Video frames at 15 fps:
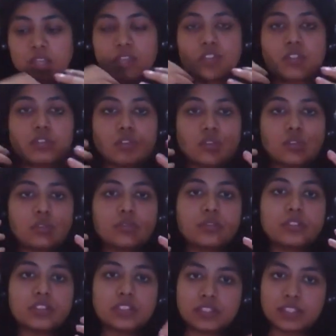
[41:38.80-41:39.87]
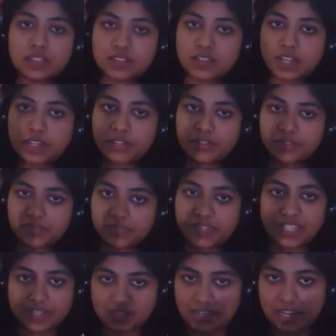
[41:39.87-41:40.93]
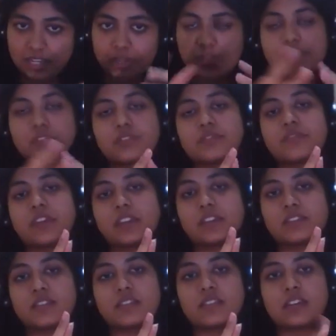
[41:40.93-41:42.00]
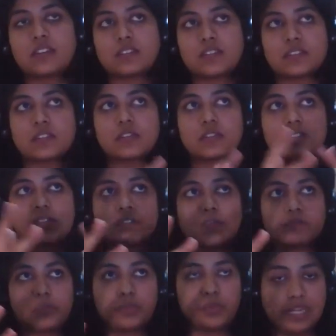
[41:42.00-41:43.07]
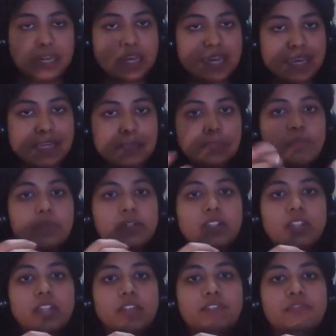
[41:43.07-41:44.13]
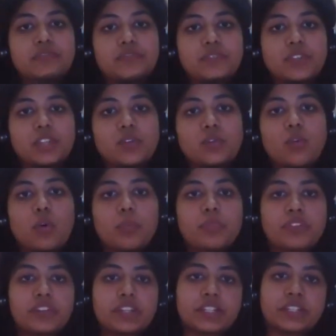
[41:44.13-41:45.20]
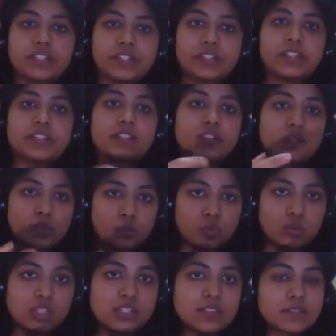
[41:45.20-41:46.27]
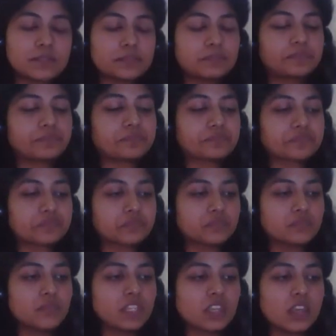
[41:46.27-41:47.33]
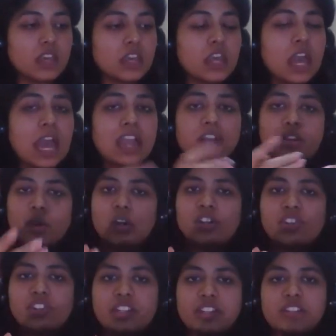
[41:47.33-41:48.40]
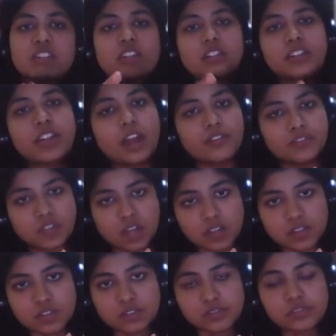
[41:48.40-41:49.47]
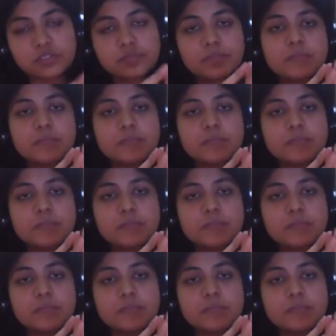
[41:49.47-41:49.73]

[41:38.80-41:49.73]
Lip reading: So these kinds of exercises will help if incorporated in schools, and not just a craft cluster.